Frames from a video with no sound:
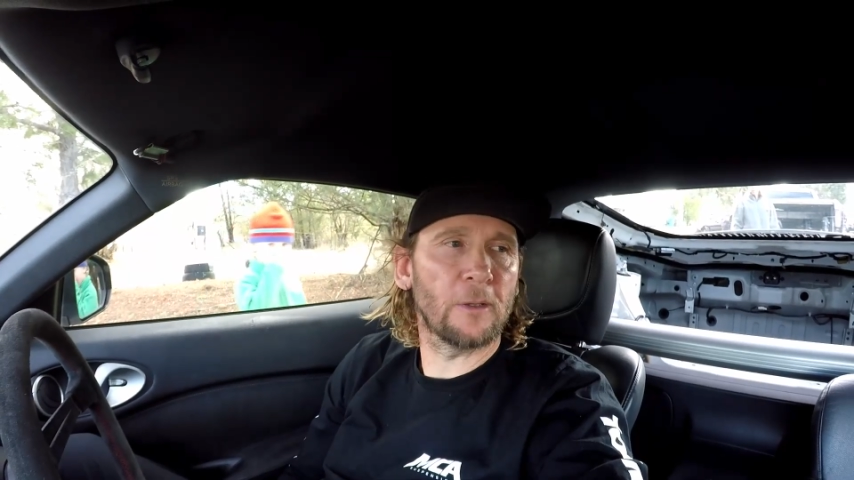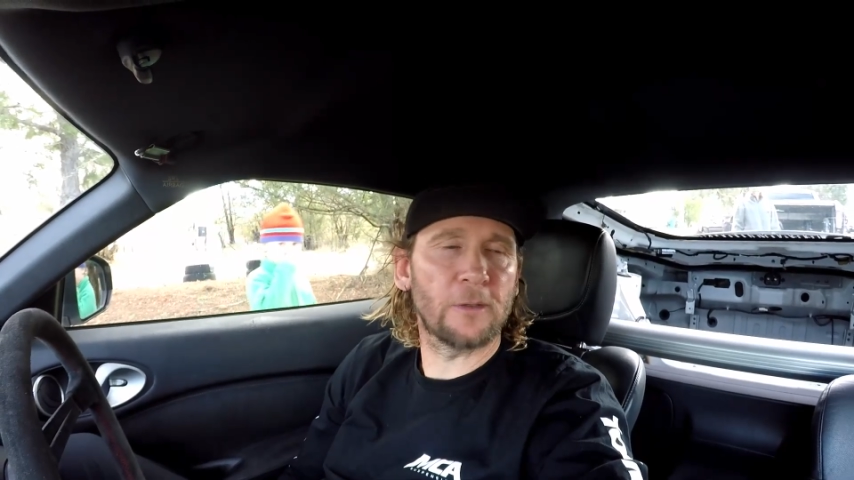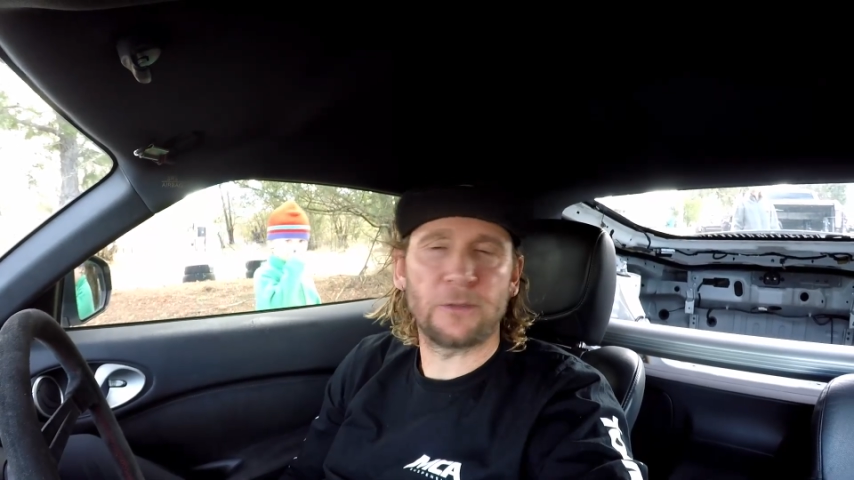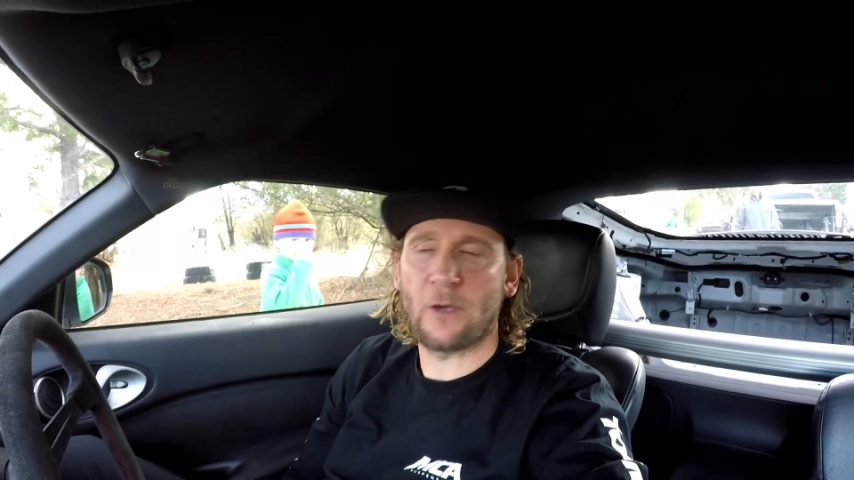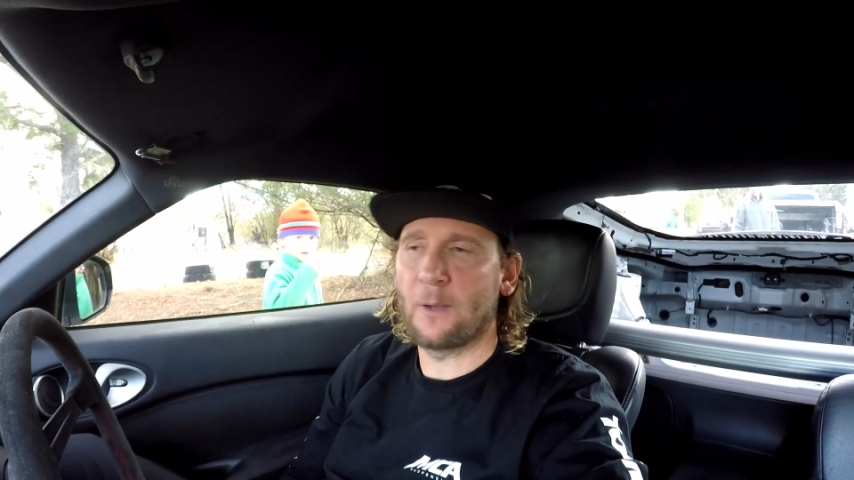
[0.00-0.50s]

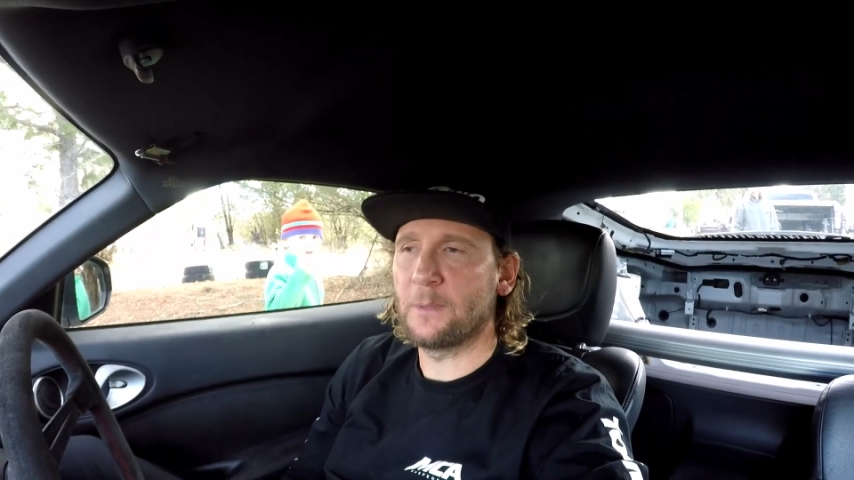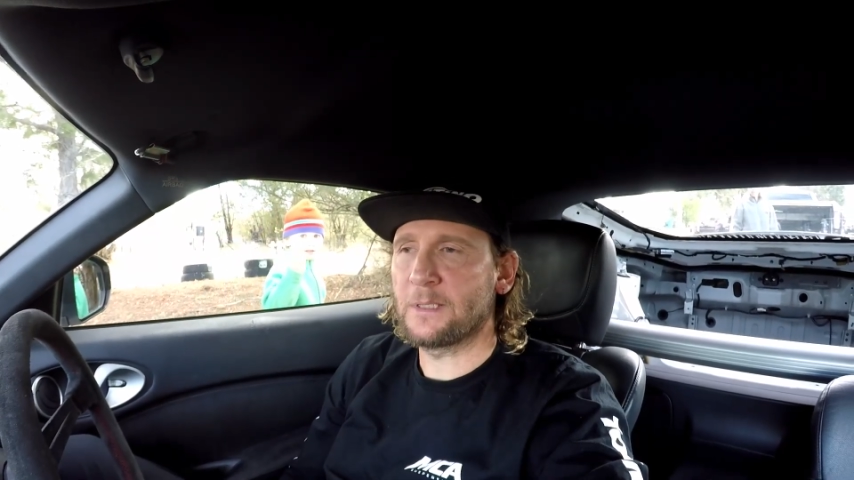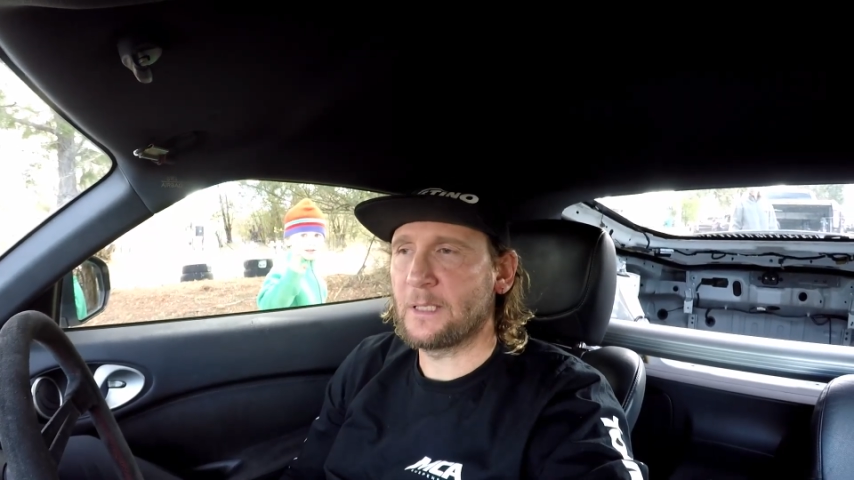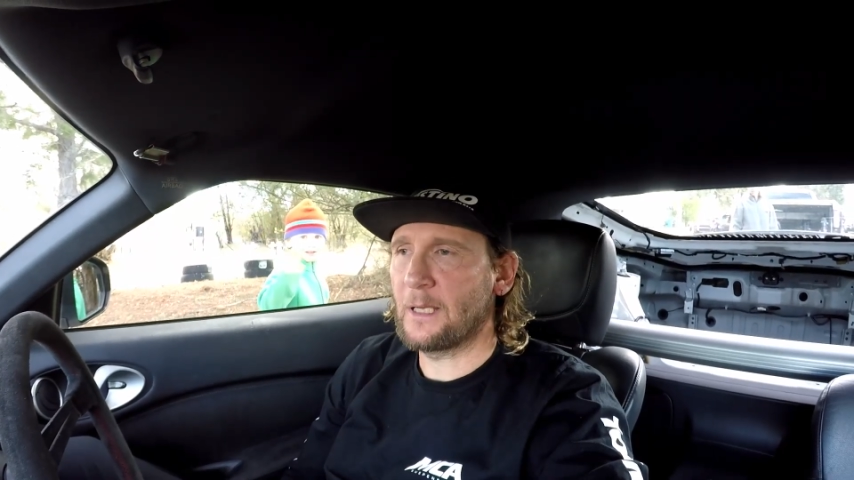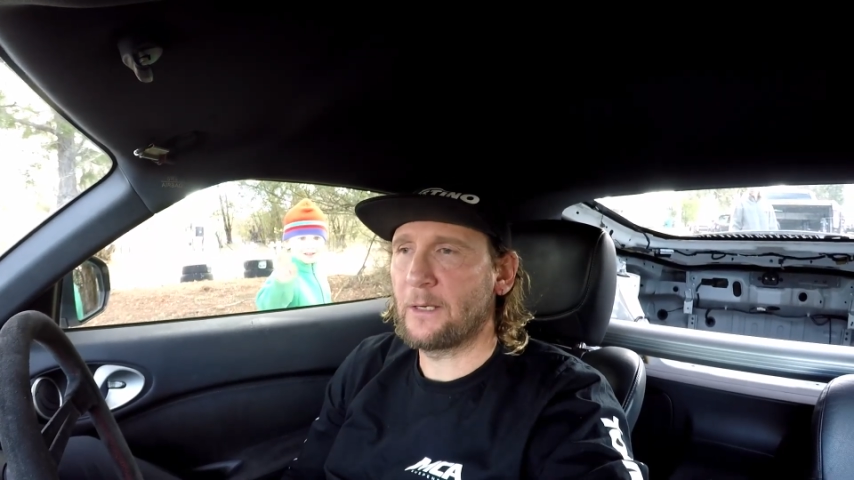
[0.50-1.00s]
the time
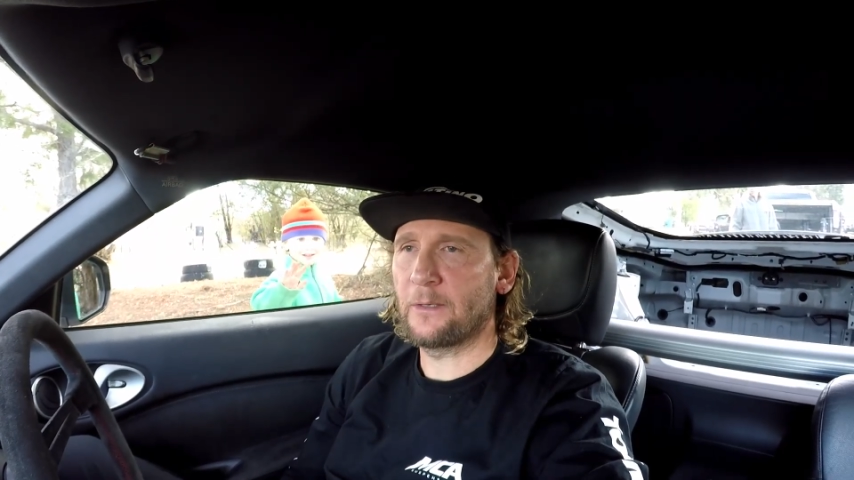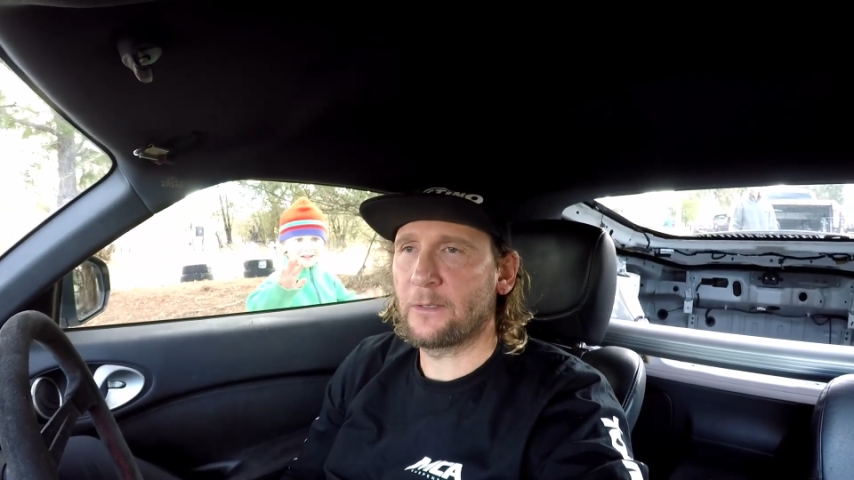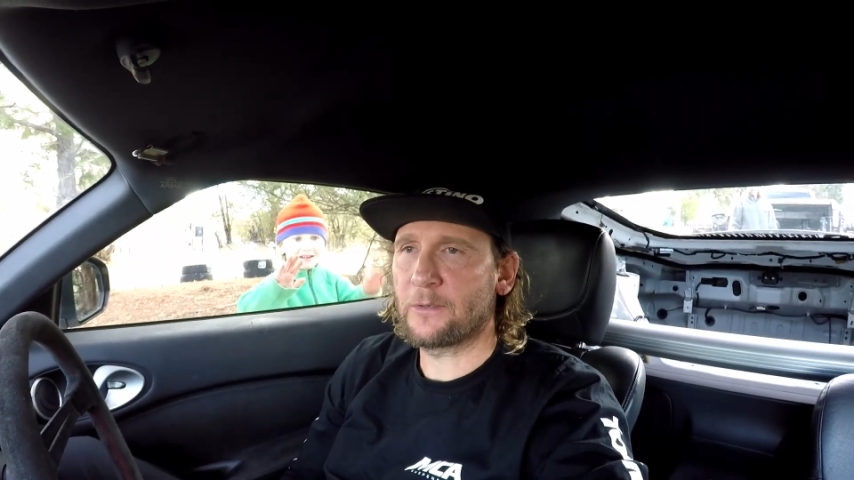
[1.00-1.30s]
is there in the